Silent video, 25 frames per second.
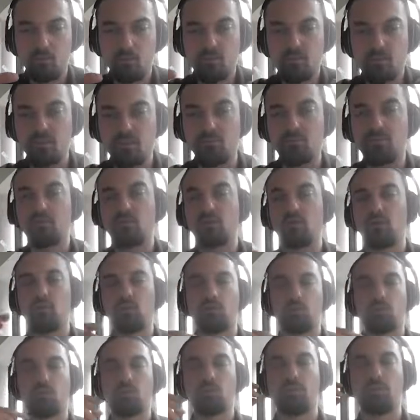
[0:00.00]

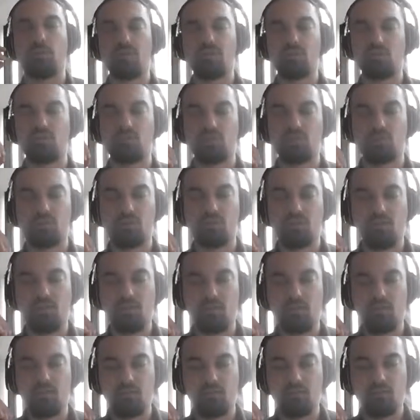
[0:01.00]
simple questions
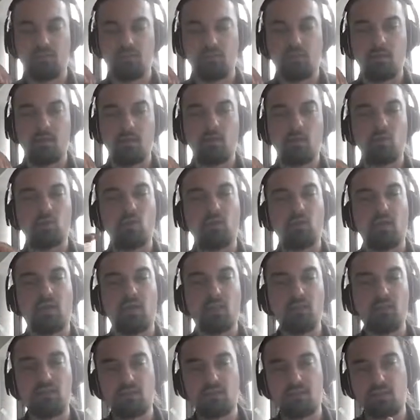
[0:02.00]
in
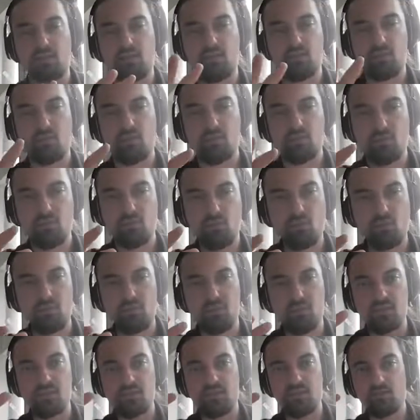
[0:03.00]
dynamics in our solar
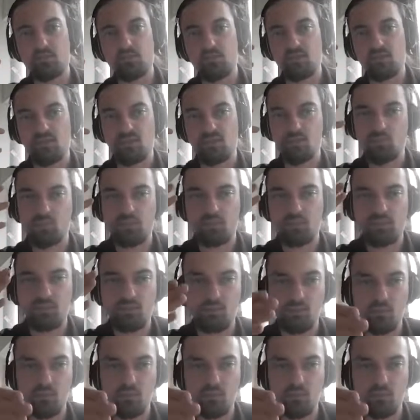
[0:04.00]
system, and then when they